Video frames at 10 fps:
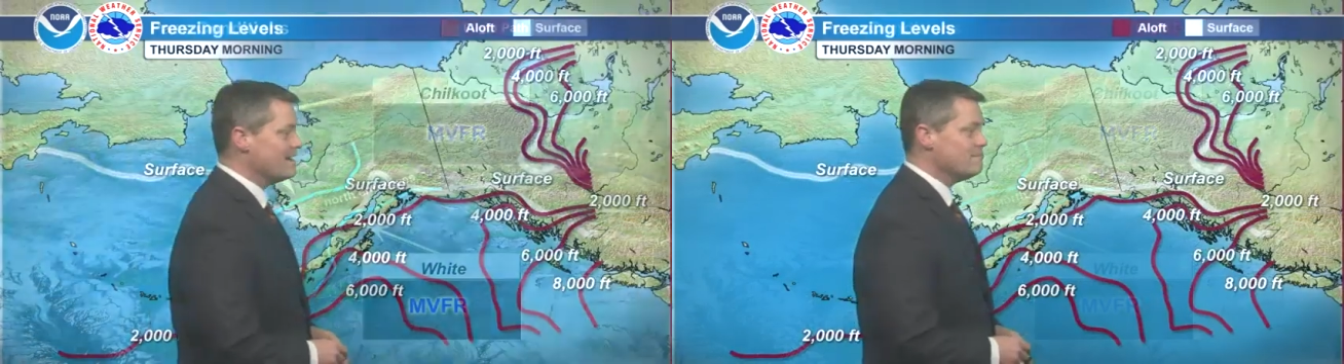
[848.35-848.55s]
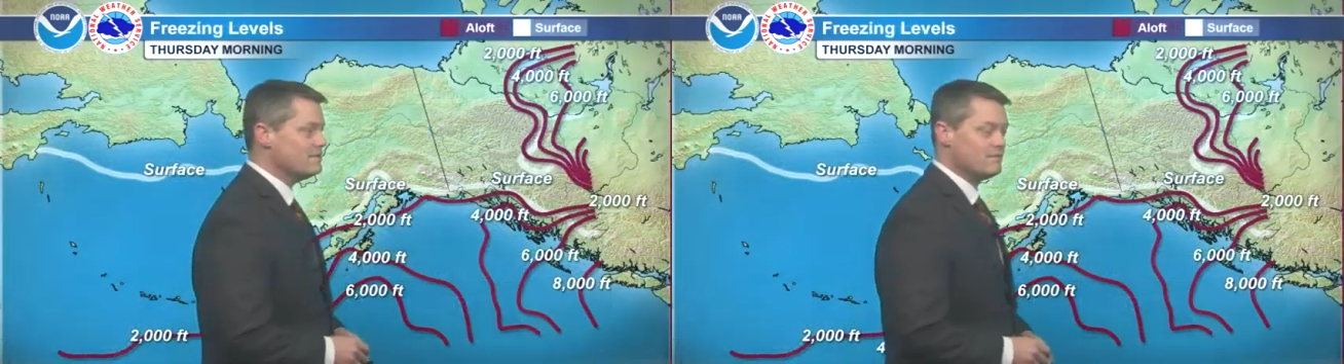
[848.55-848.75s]

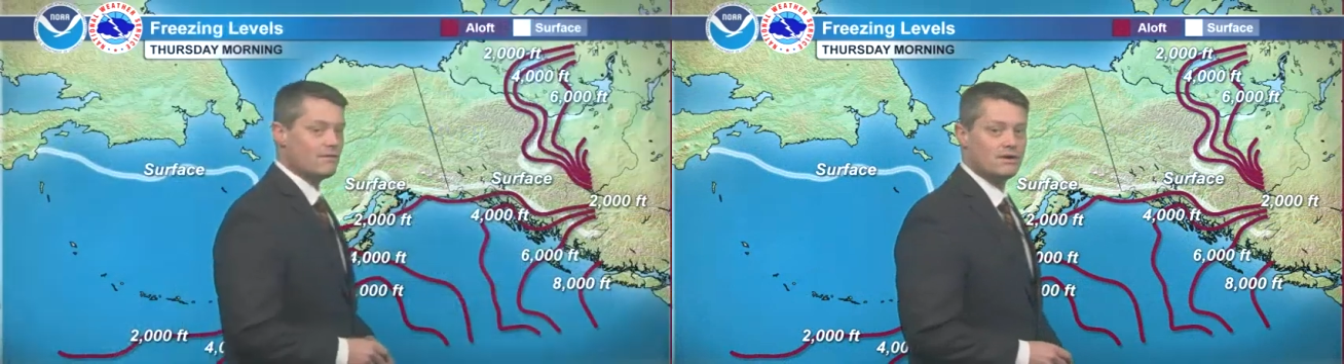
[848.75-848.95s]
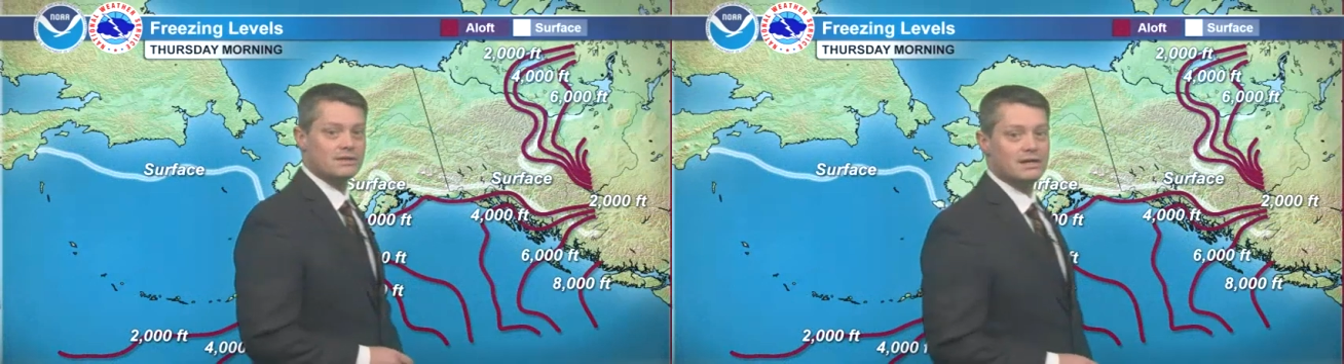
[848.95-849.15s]

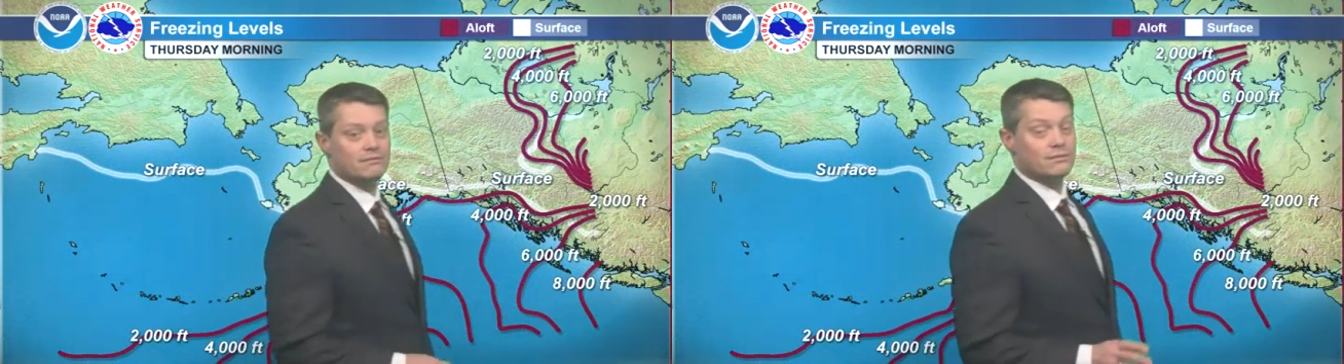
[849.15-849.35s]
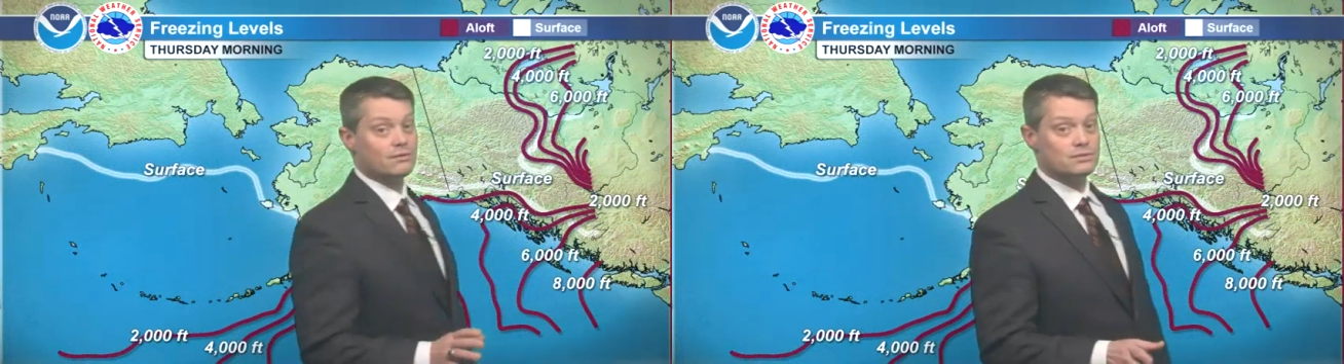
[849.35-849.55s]
MVFR day
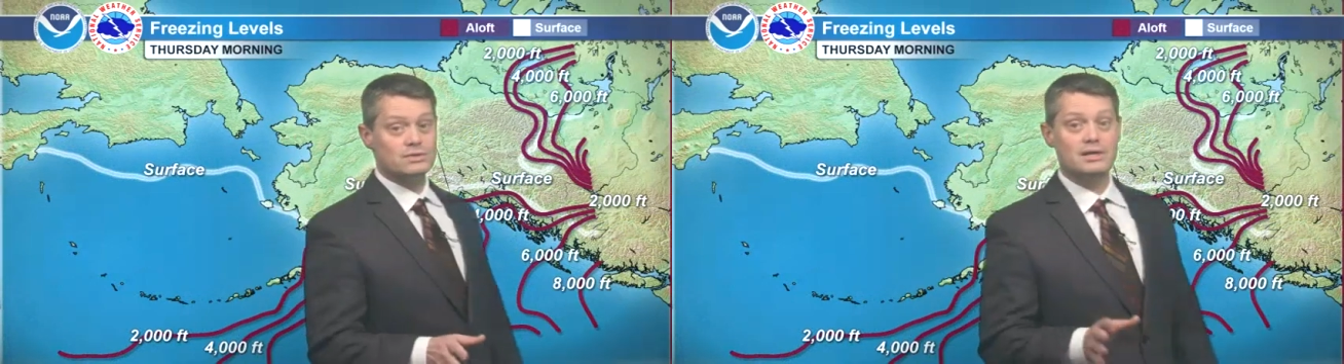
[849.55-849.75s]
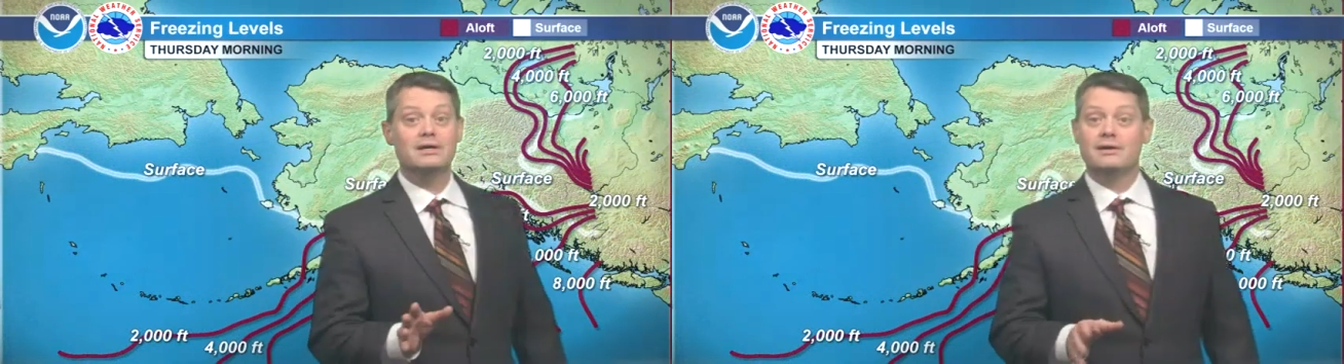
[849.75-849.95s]
for
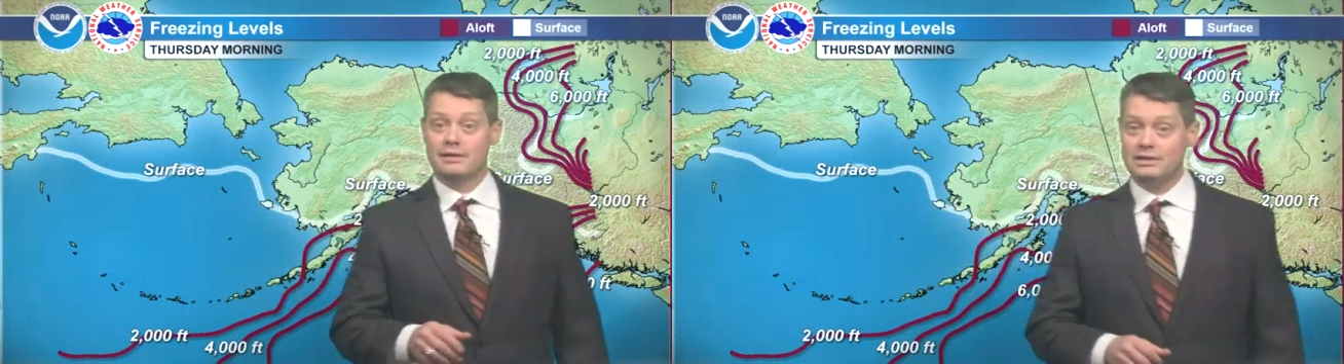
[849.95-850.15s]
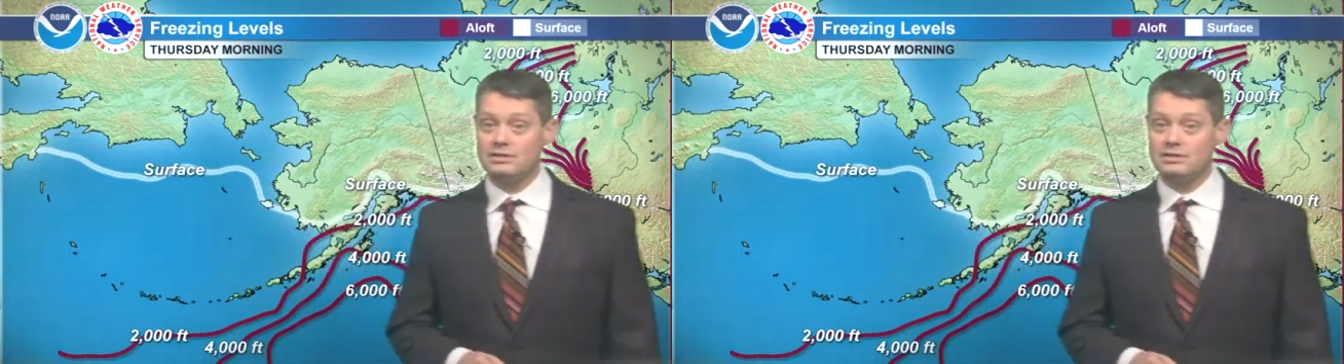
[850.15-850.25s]
Thursday. That's